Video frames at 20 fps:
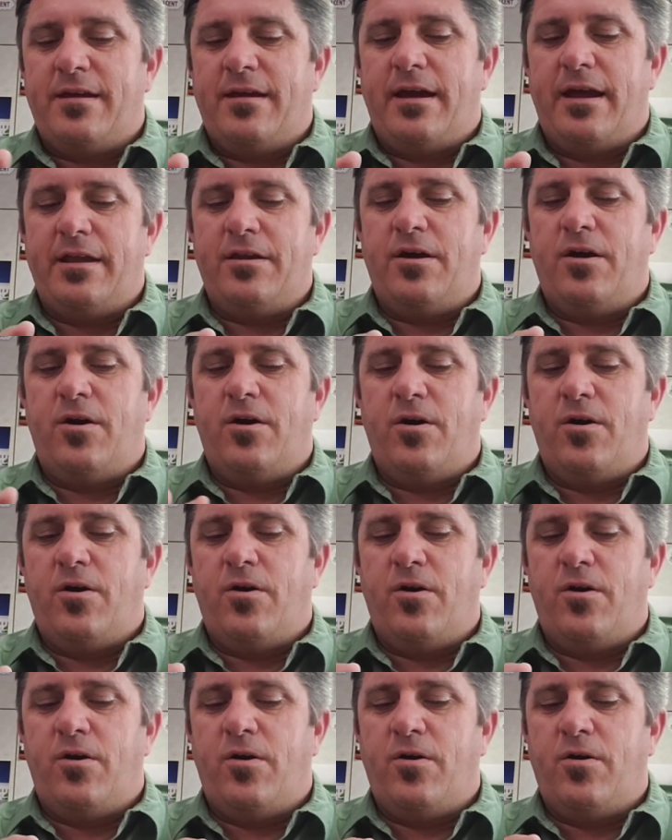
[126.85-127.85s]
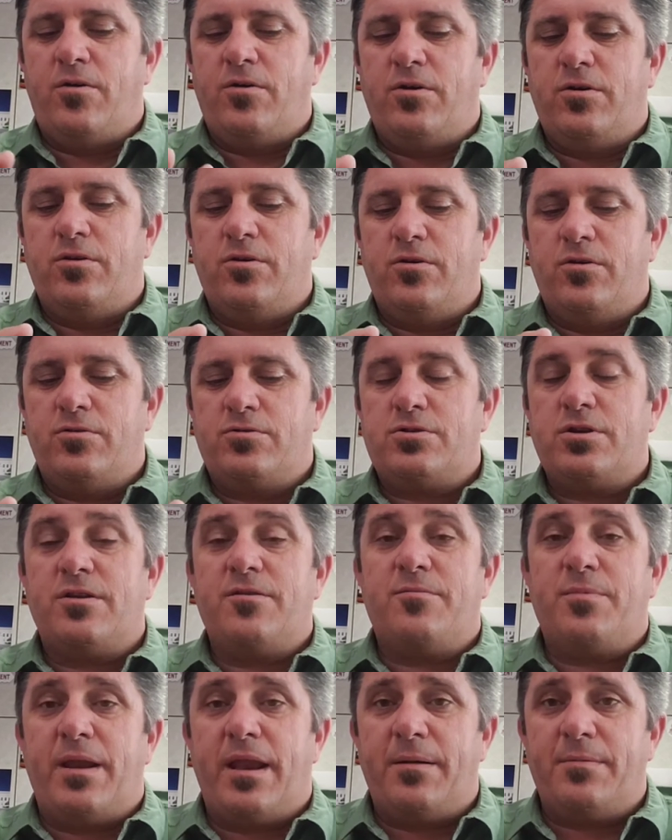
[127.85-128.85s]
I know you should
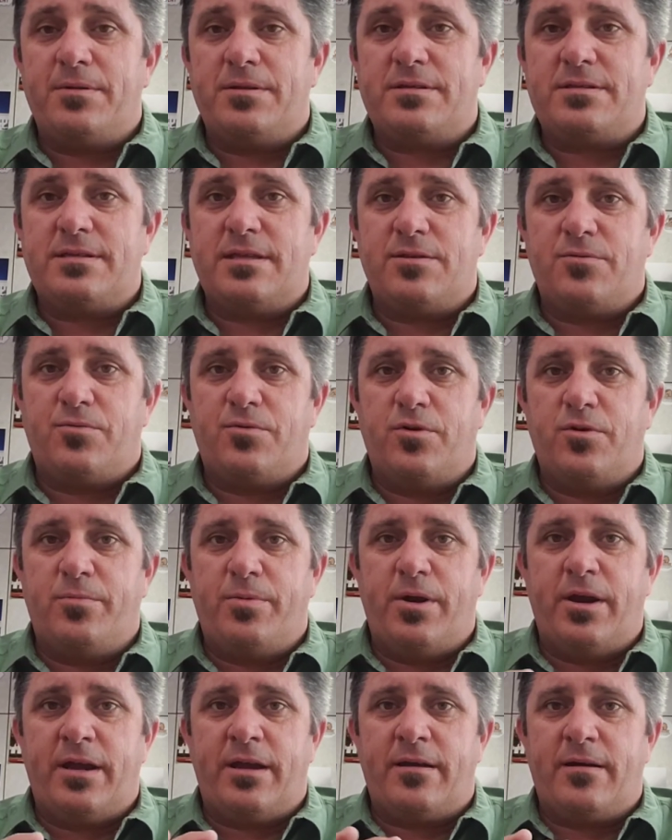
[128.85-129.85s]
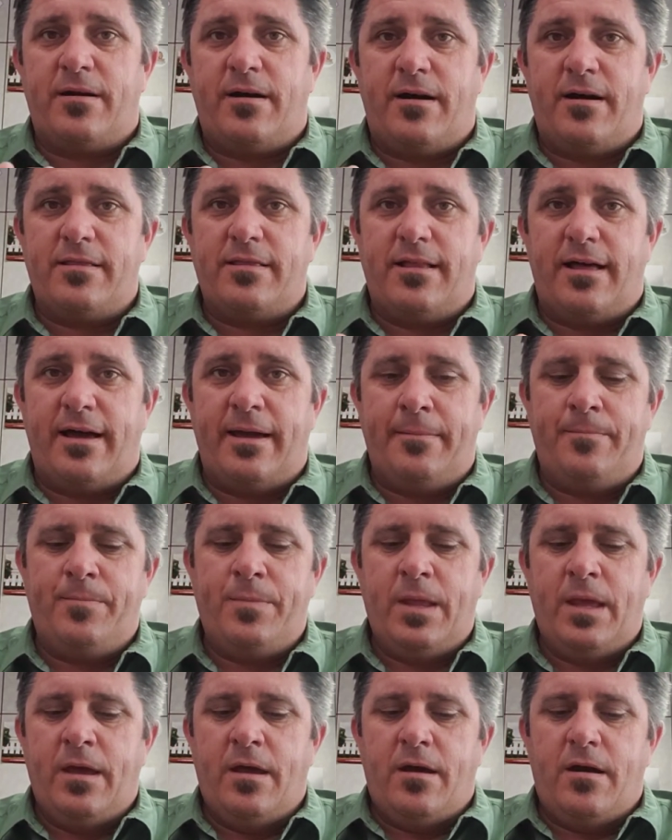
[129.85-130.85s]
have been able to see the rubric online
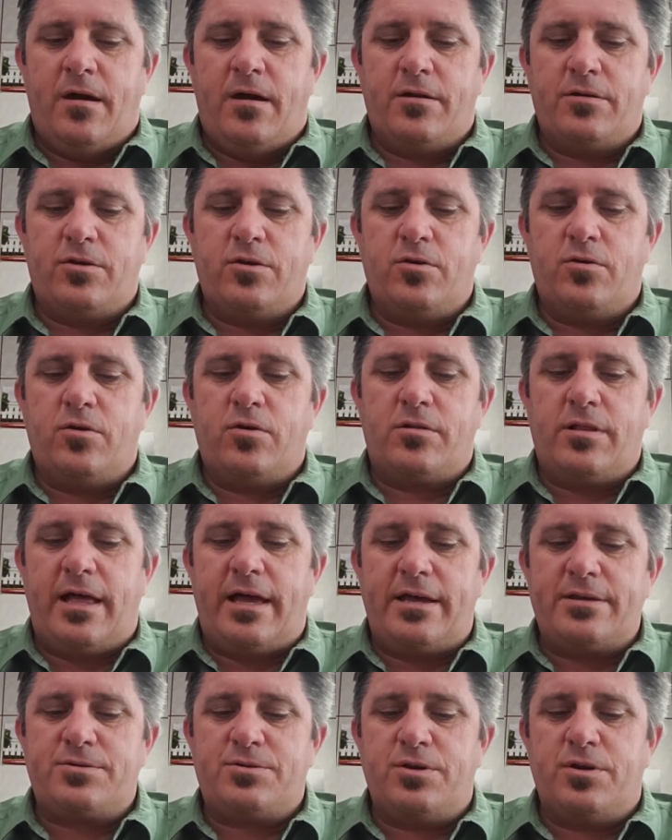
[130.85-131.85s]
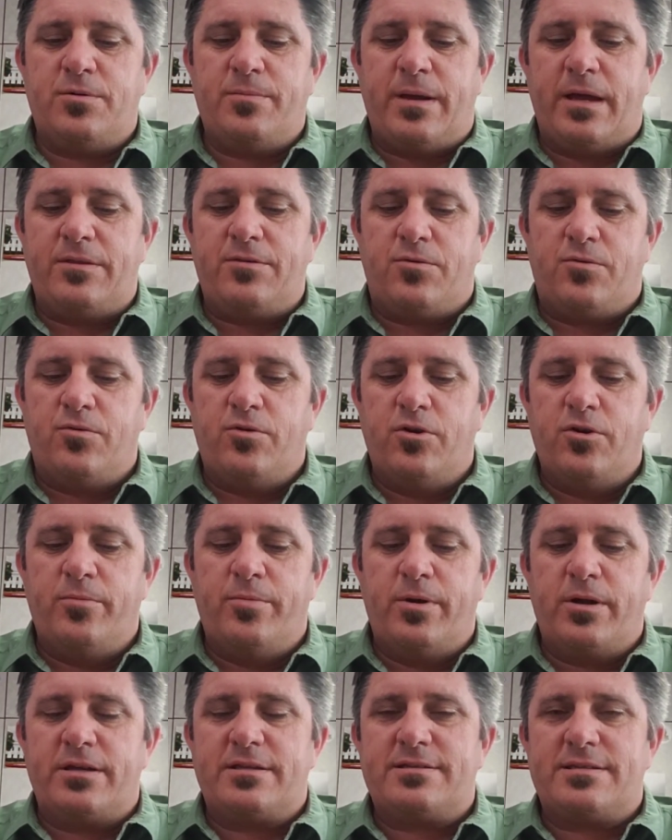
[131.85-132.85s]
on Google Classroom, and the
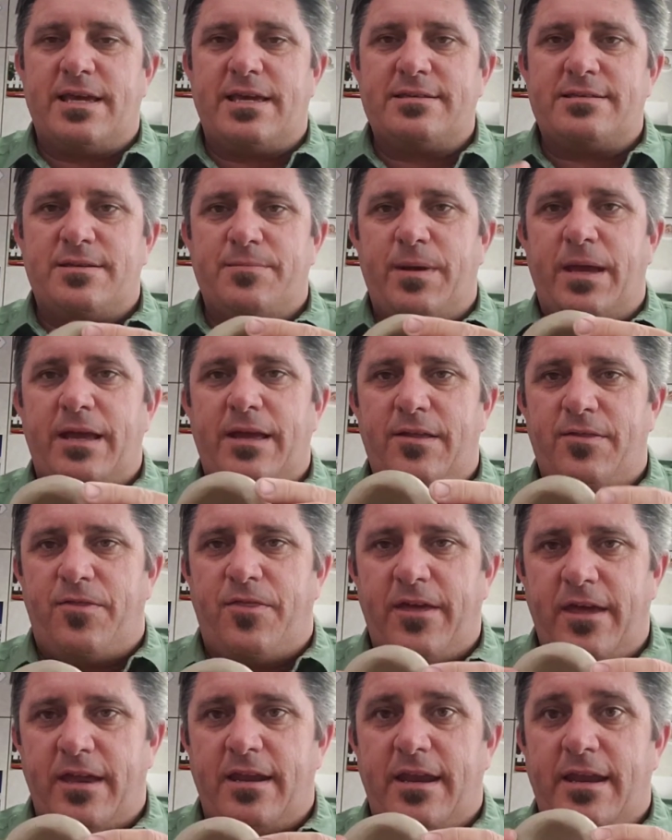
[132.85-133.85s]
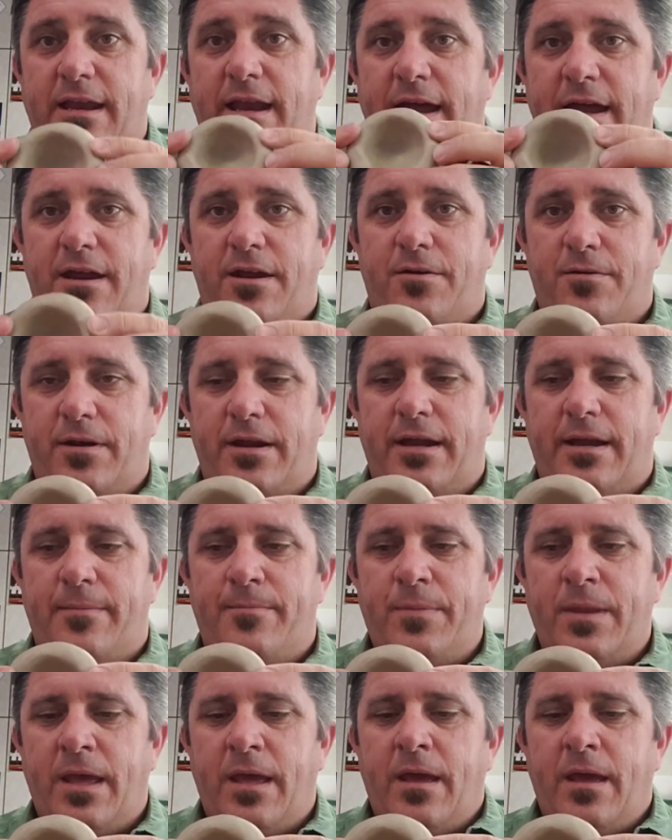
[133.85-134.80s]
rubric says to make it thin, and I agree.